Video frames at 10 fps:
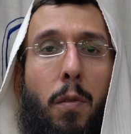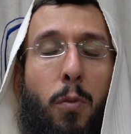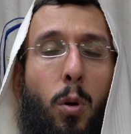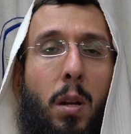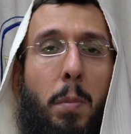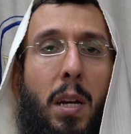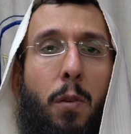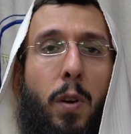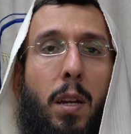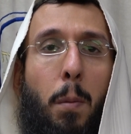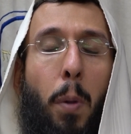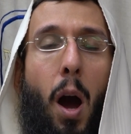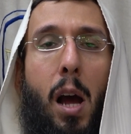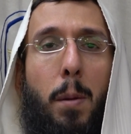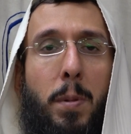for the mikveh, the
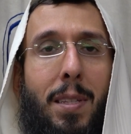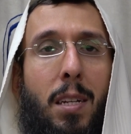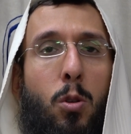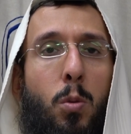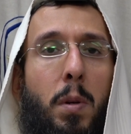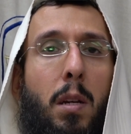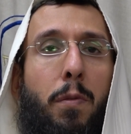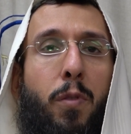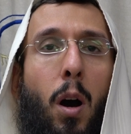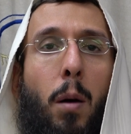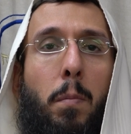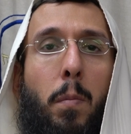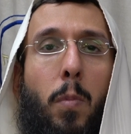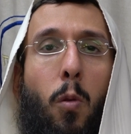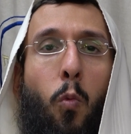pipes need to be from
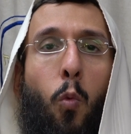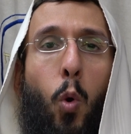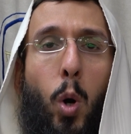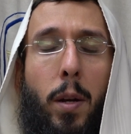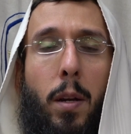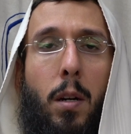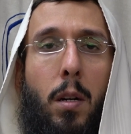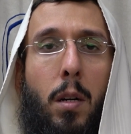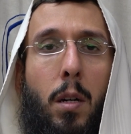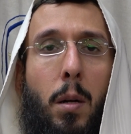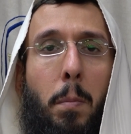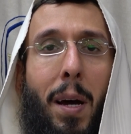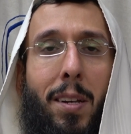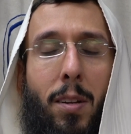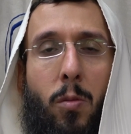wood
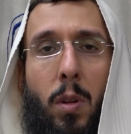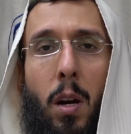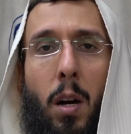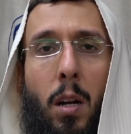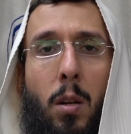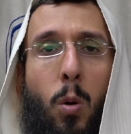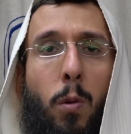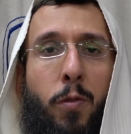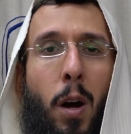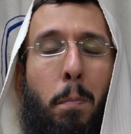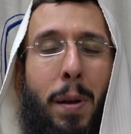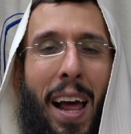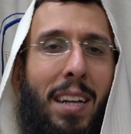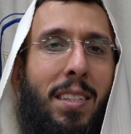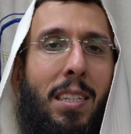material or from
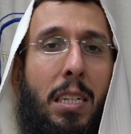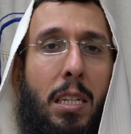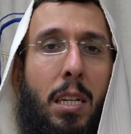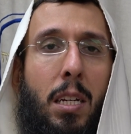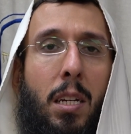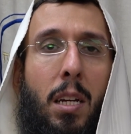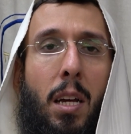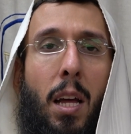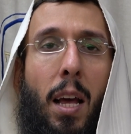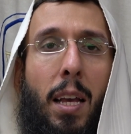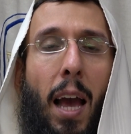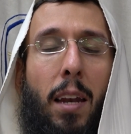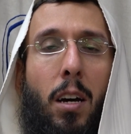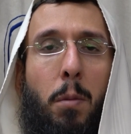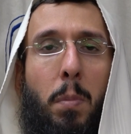plastic. Cannot